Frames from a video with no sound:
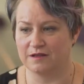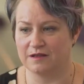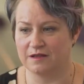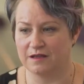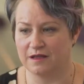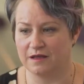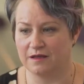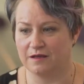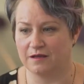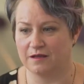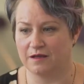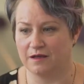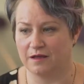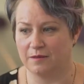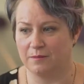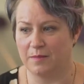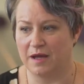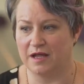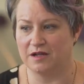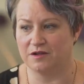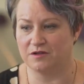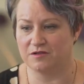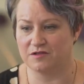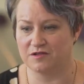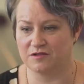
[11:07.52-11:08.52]
a
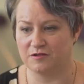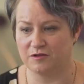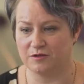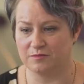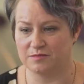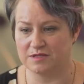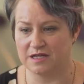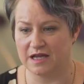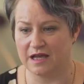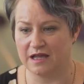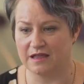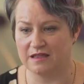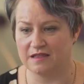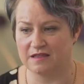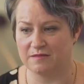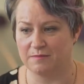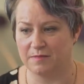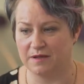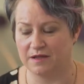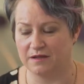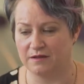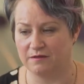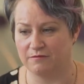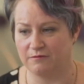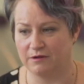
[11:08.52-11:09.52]
manuscript has
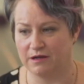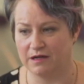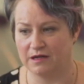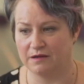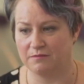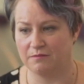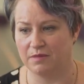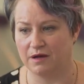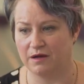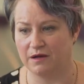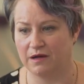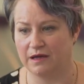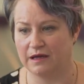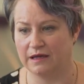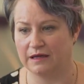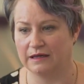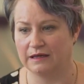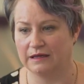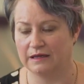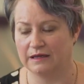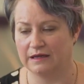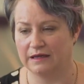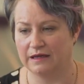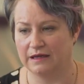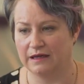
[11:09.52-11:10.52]
been written by
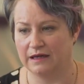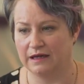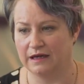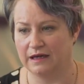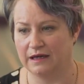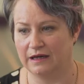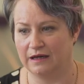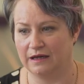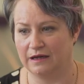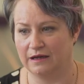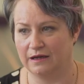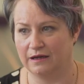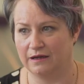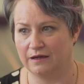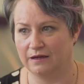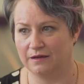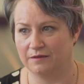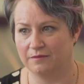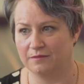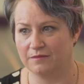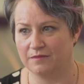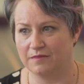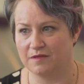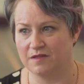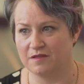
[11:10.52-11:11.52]

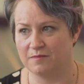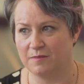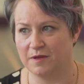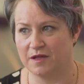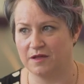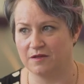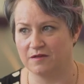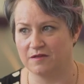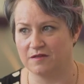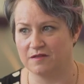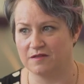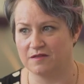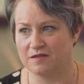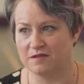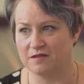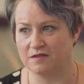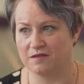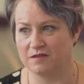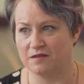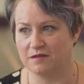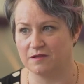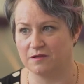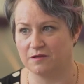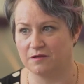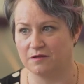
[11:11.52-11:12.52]

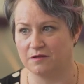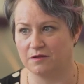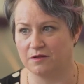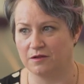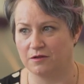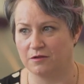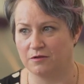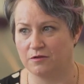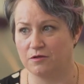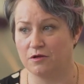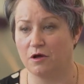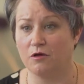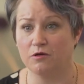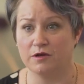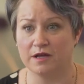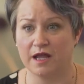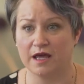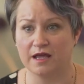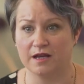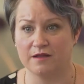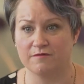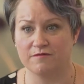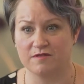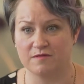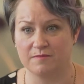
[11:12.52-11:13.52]
speakers, you know,
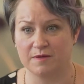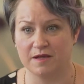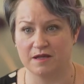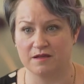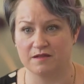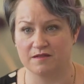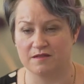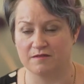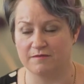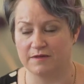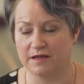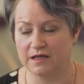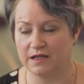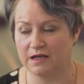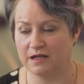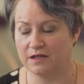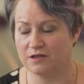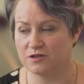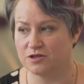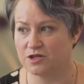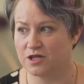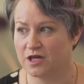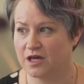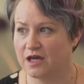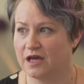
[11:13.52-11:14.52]
non-native speakers of
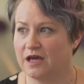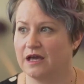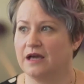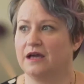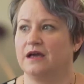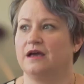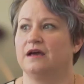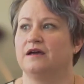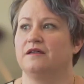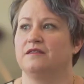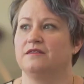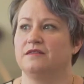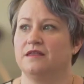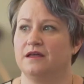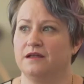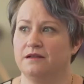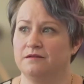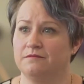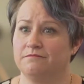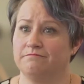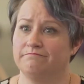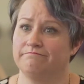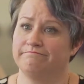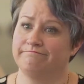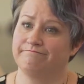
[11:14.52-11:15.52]
English,
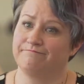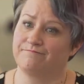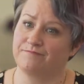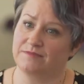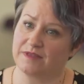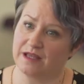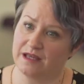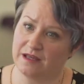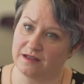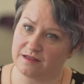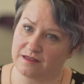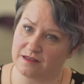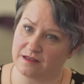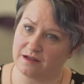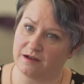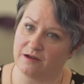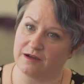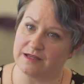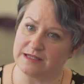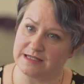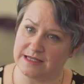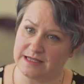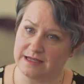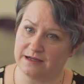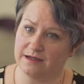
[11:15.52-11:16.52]
then it's an
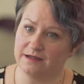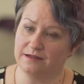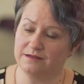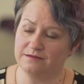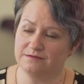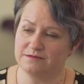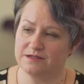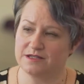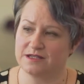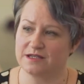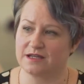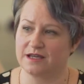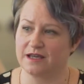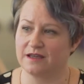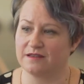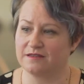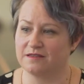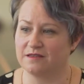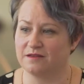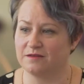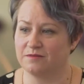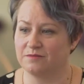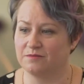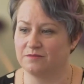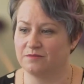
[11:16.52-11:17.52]
idea to get
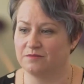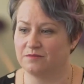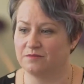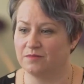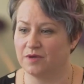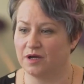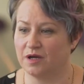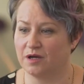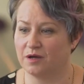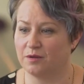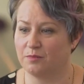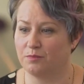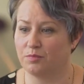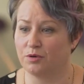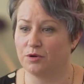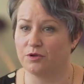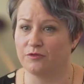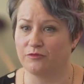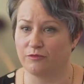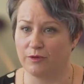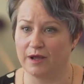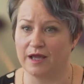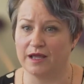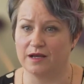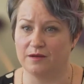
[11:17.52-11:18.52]
them
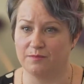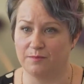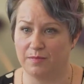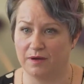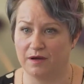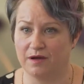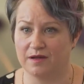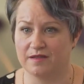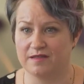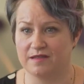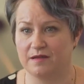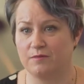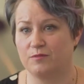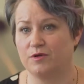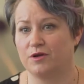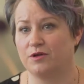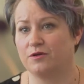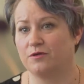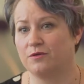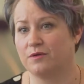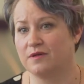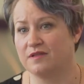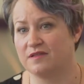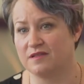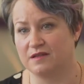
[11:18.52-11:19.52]
proofread by someone
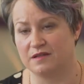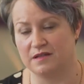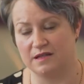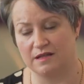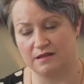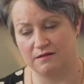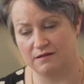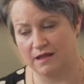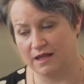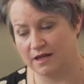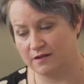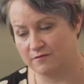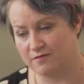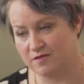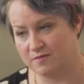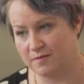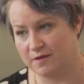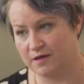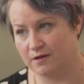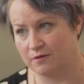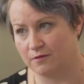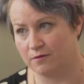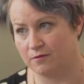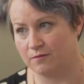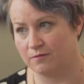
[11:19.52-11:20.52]
who is a native
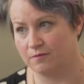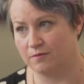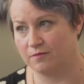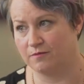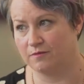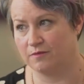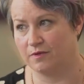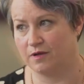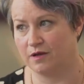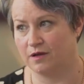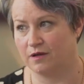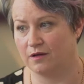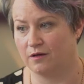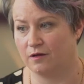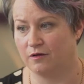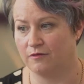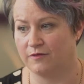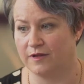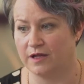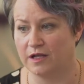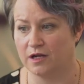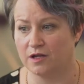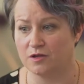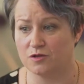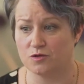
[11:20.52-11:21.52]
speaker of
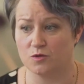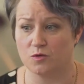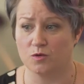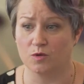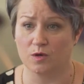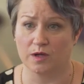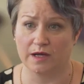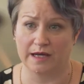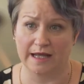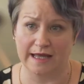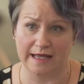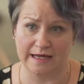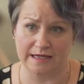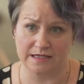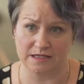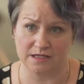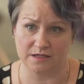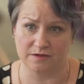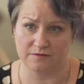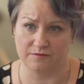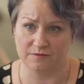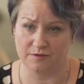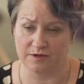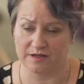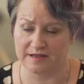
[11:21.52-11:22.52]
English or an editor,
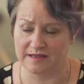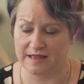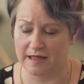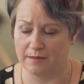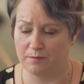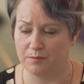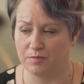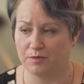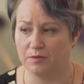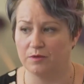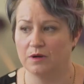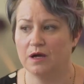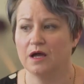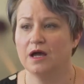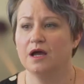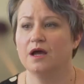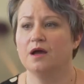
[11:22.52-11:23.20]
for example,